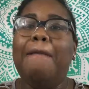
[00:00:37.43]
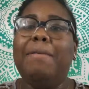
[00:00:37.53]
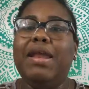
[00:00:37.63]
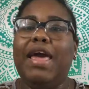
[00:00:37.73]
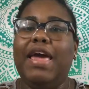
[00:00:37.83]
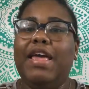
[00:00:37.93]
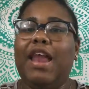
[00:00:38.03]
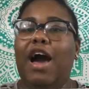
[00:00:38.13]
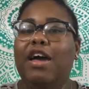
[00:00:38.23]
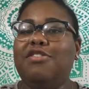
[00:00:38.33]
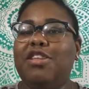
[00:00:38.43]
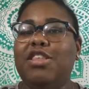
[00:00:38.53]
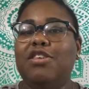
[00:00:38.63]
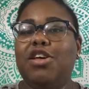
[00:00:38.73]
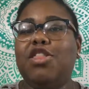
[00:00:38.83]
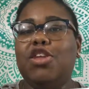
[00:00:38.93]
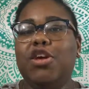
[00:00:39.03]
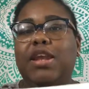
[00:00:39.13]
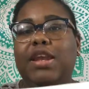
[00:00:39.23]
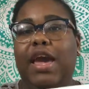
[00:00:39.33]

but it actually took 30